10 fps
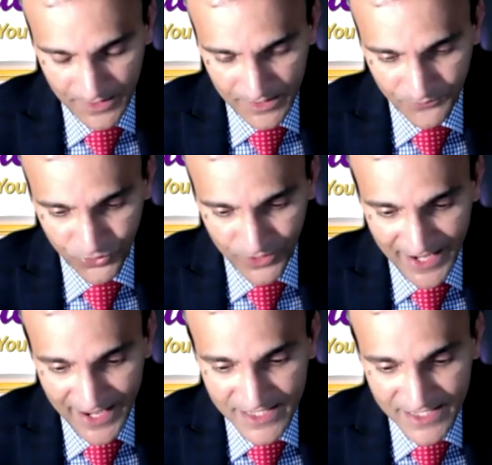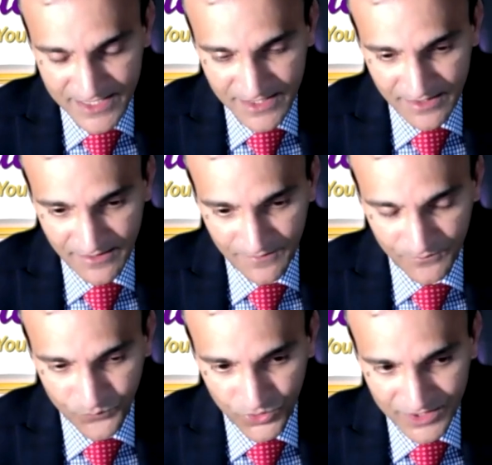For the AIDS,
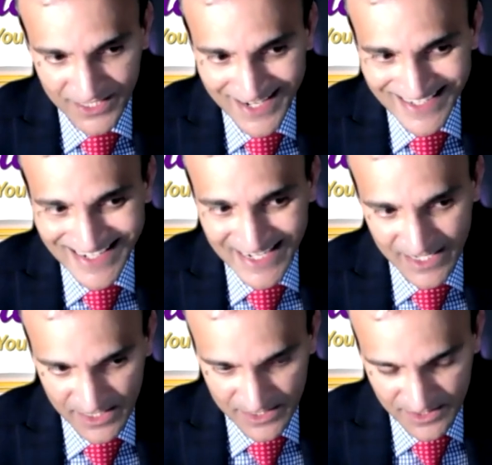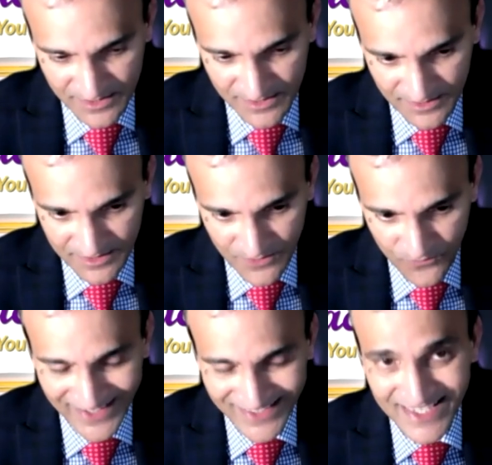for 30 years, the
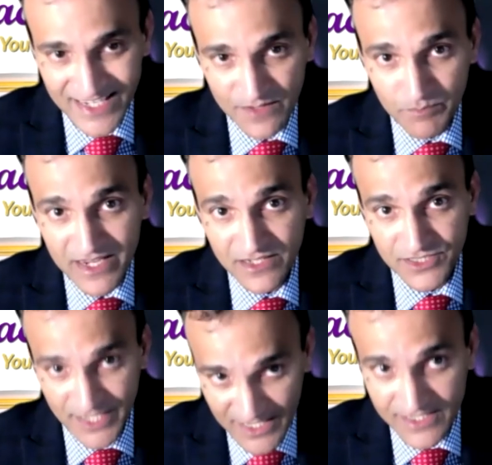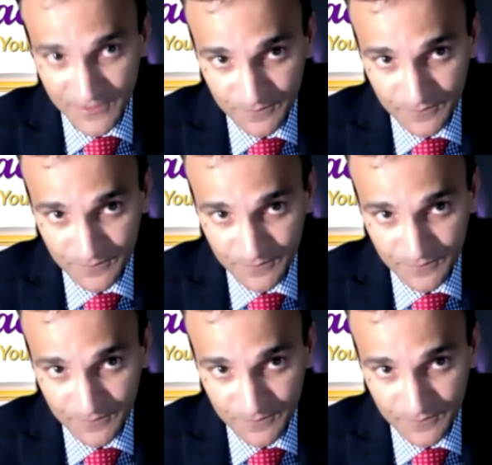vaccine being tried.